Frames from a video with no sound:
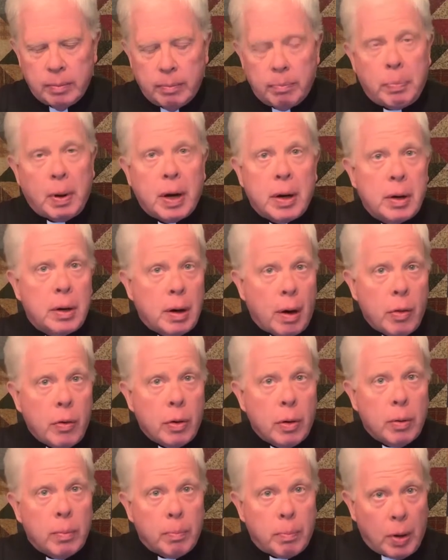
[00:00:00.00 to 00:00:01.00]
But in
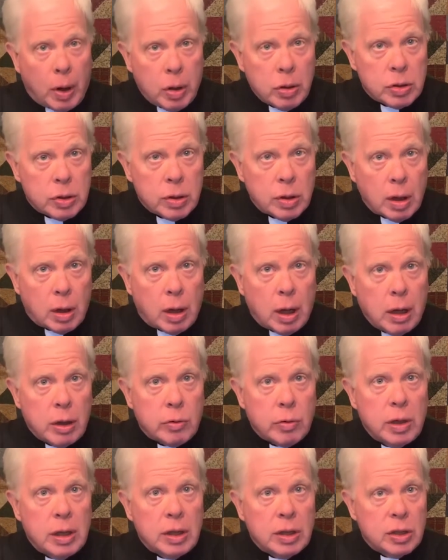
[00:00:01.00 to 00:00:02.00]
other parts of the
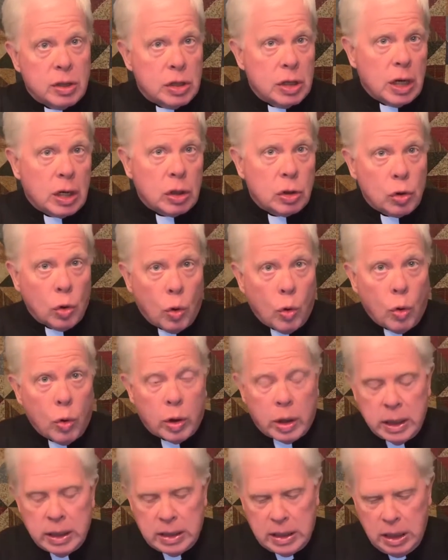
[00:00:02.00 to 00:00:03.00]
country, the sick toll
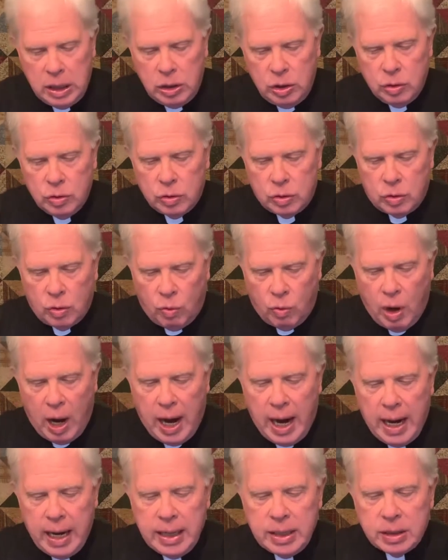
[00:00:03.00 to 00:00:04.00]
continues to
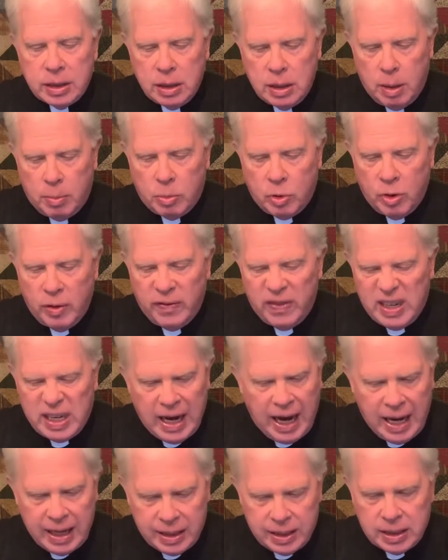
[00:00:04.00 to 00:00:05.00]
rise, the number of
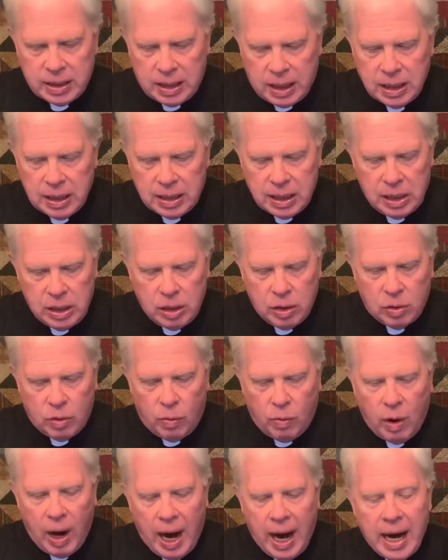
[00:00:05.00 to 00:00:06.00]
deaths continue to
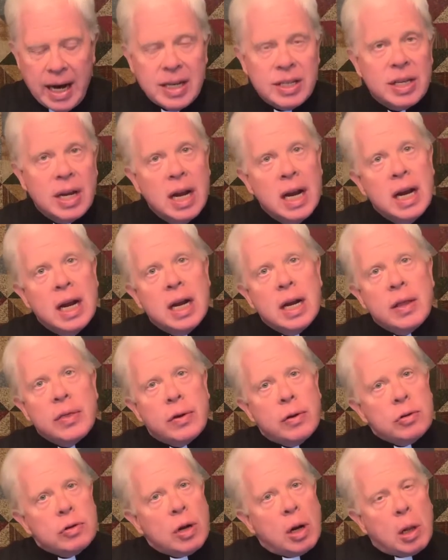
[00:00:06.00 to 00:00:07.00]
rise.
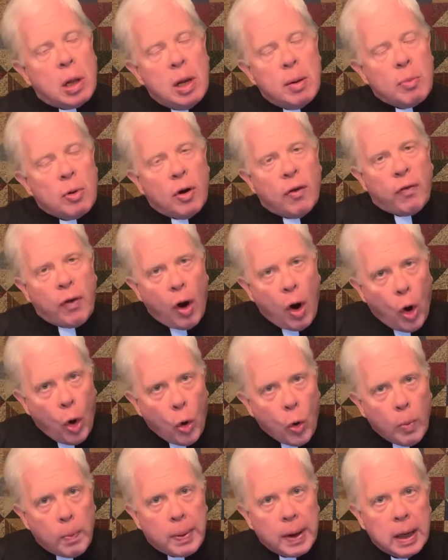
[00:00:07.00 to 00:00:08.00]
There's a glimmer of
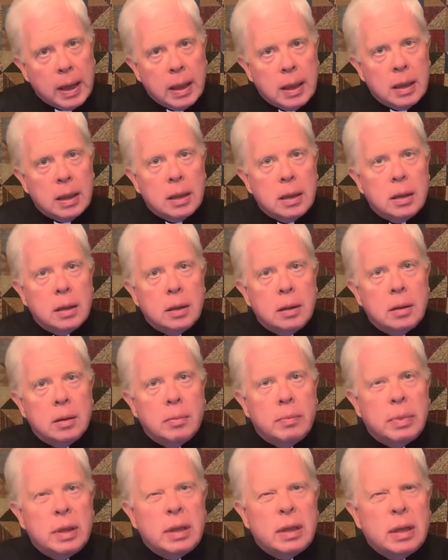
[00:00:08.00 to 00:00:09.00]
hope,
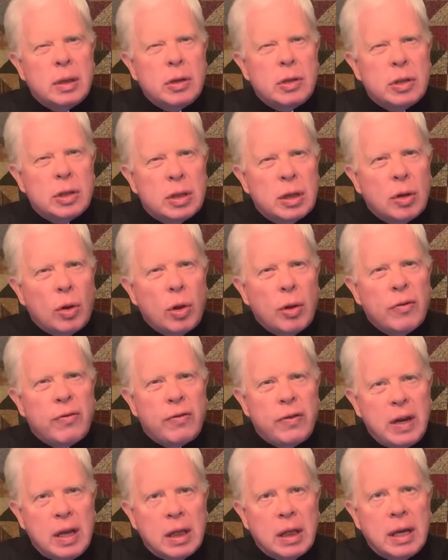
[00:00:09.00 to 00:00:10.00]
but there's still a
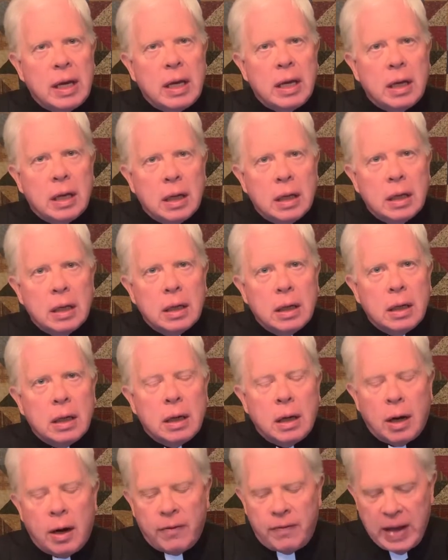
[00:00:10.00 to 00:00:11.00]
feeling
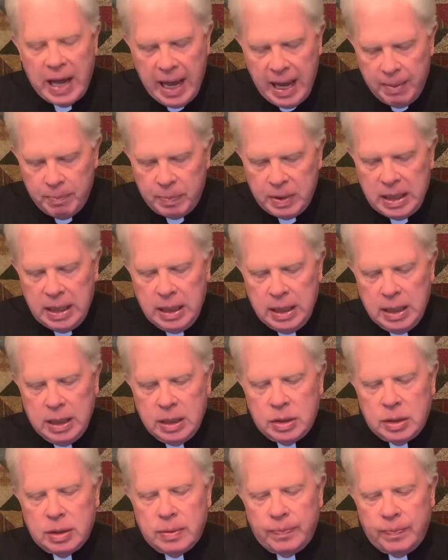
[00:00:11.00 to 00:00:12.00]
of
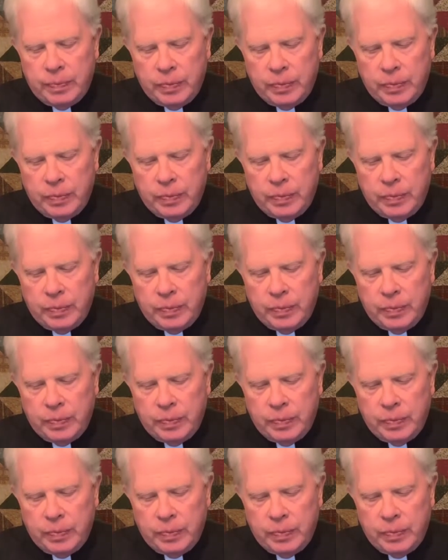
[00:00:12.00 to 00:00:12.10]
emptiness.